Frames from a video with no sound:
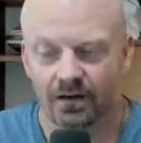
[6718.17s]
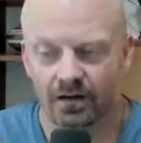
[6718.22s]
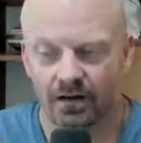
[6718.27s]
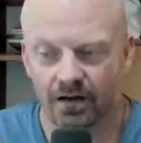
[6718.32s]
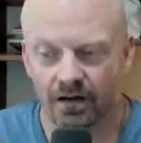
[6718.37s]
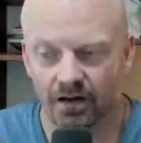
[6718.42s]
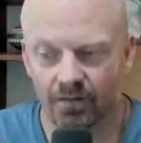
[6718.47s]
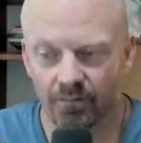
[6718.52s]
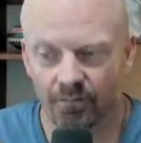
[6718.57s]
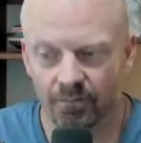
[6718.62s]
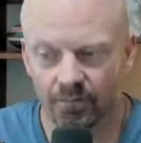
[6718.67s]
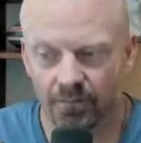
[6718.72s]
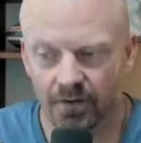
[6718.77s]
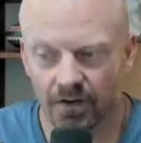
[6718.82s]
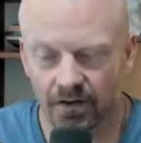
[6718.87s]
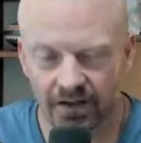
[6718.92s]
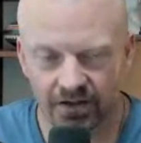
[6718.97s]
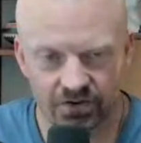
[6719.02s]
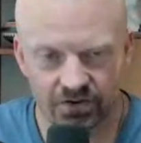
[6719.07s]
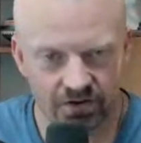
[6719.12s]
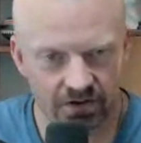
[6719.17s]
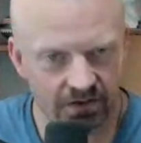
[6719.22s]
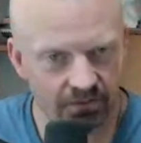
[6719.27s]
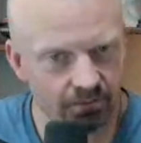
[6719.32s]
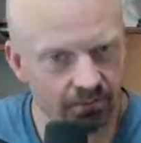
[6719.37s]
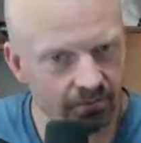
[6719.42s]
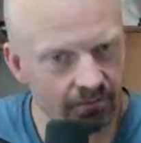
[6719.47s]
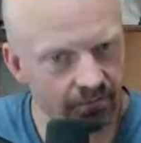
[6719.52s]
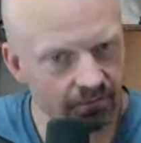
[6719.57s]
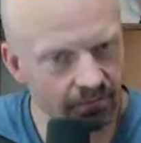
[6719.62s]
I'll actually
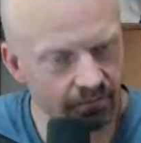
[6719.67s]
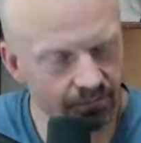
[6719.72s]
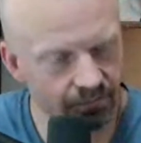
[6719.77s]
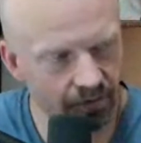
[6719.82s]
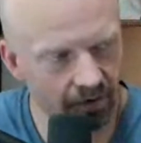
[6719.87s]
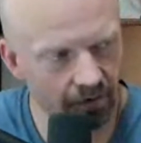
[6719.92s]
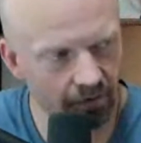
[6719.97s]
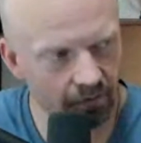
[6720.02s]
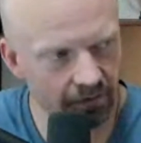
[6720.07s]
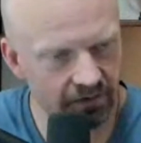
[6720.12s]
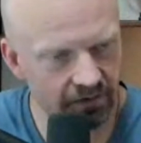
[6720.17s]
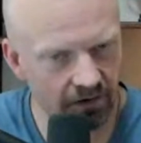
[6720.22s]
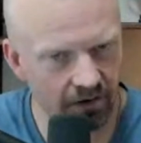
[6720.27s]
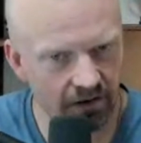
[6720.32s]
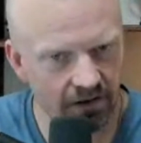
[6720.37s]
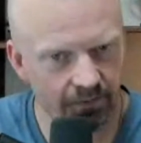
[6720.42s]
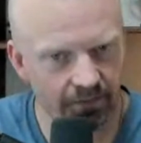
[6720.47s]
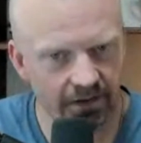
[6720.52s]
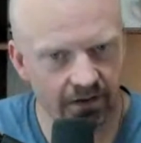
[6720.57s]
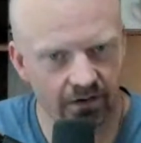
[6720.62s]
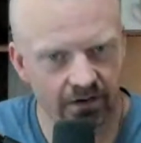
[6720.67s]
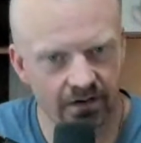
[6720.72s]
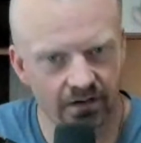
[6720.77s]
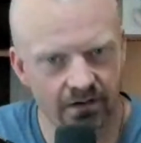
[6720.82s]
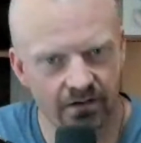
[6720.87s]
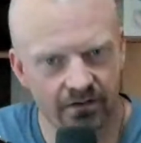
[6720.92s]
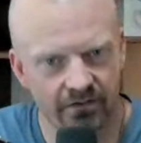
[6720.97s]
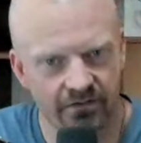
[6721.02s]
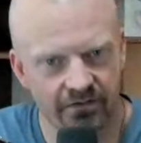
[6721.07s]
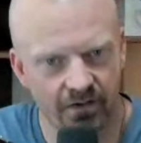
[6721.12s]
probably talk about it
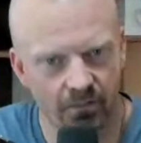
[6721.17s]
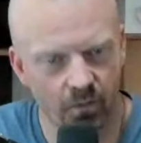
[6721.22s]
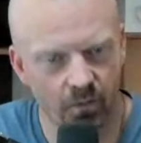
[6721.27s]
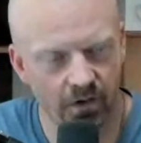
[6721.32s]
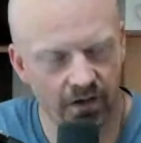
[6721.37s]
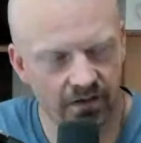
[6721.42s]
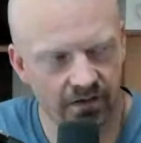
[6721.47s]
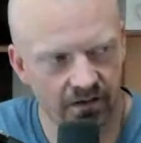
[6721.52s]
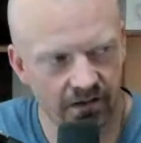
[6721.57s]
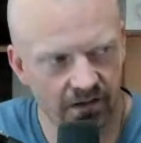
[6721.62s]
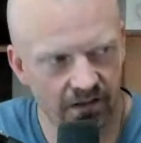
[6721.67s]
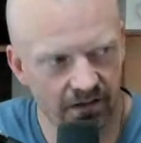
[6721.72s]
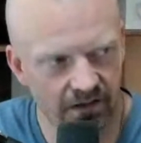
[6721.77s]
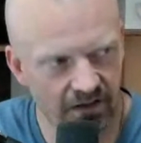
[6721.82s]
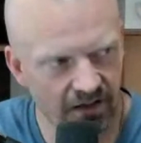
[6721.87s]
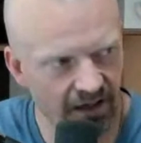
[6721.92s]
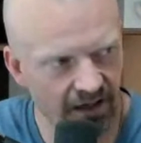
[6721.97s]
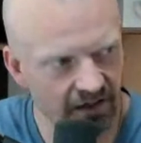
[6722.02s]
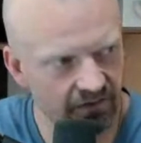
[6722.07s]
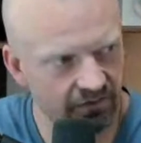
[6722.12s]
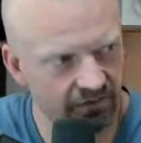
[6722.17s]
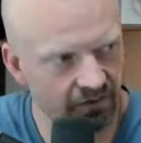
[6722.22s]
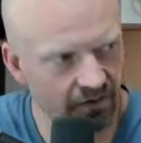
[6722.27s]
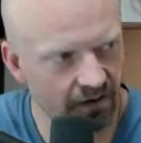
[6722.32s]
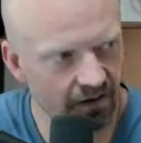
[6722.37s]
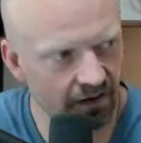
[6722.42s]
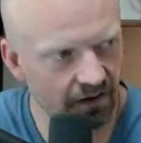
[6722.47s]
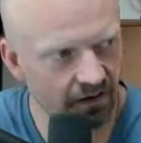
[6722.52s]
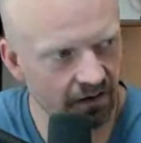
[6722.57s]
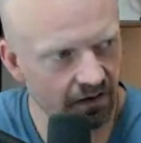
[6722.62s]
somewhat in the next,
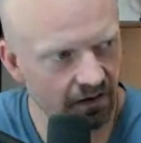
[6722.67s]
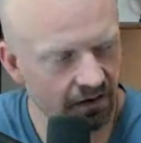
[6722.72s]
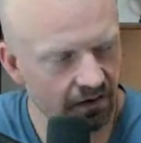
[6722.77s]
and